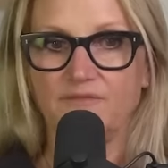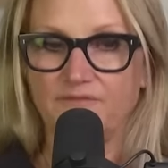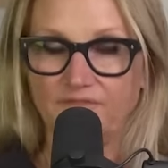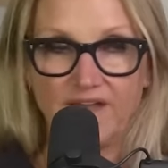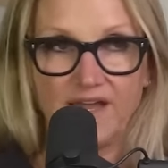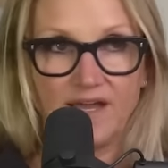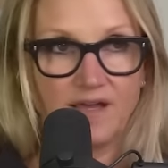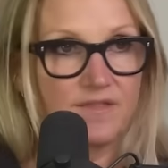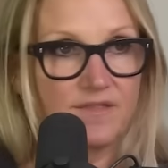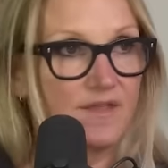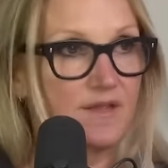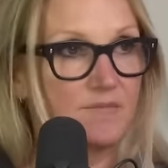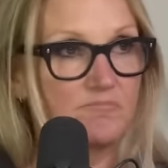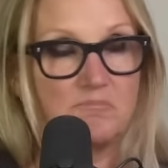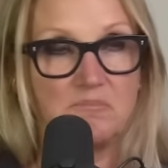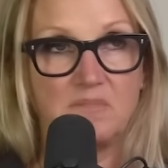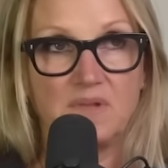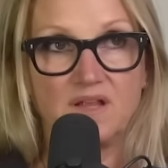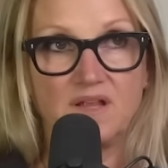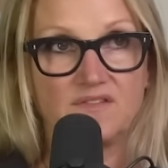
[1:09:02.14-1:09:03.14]
the fact that
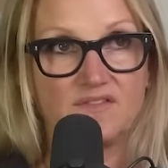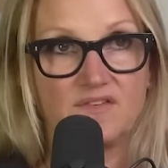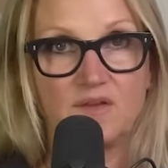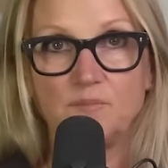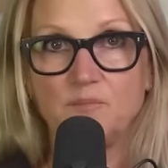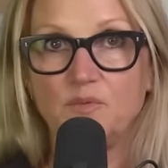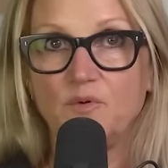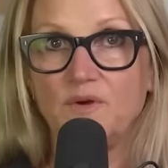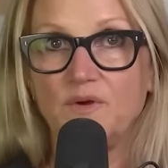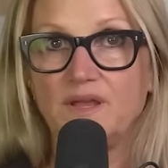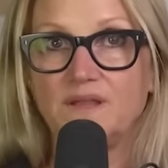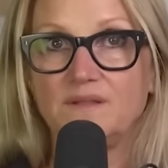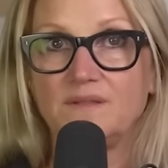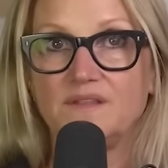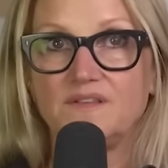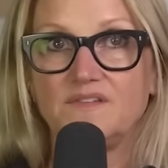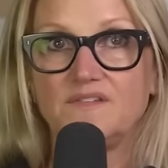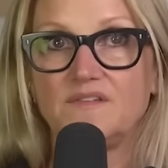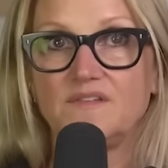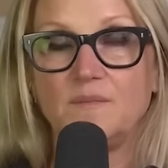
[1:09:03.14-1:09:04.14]
at some
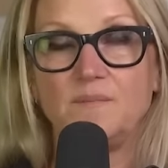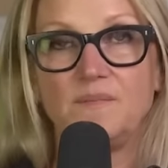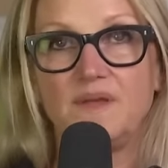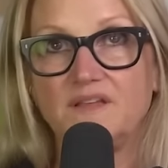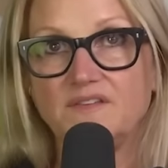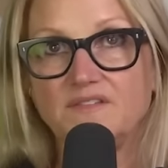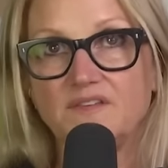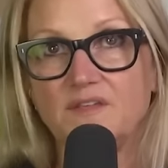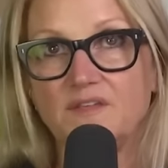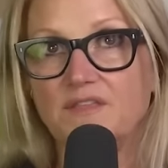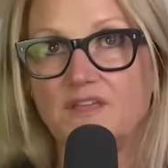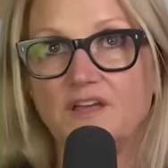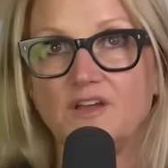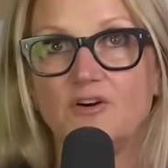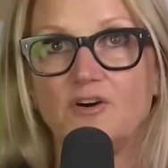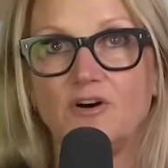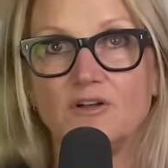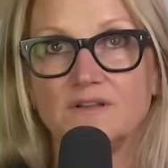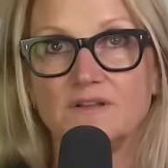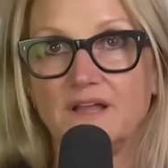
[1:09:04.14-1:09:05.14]
point this amazing
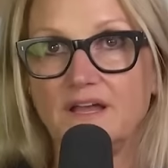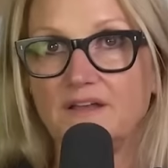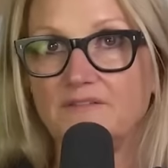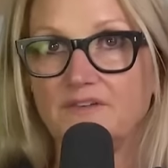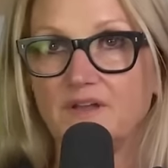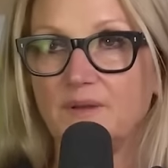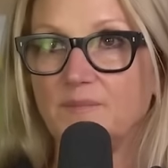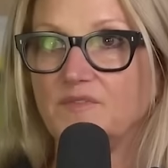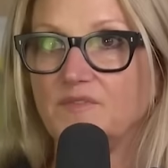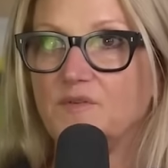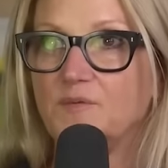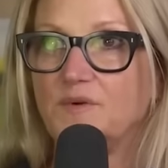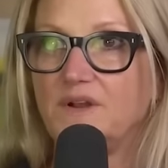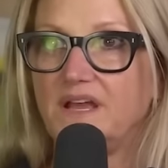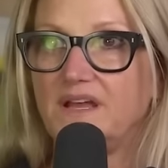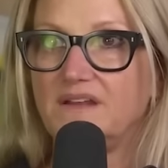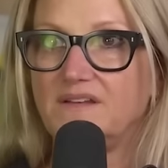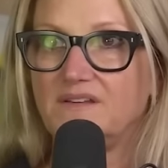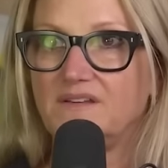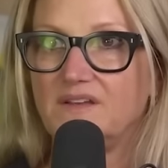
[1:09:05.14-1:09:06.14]
thing called life comes to an
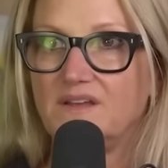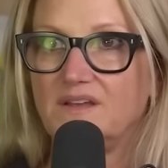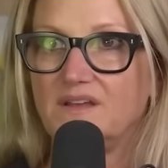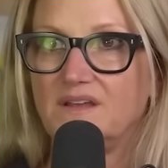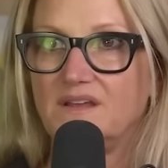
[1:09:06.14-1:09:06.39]
end,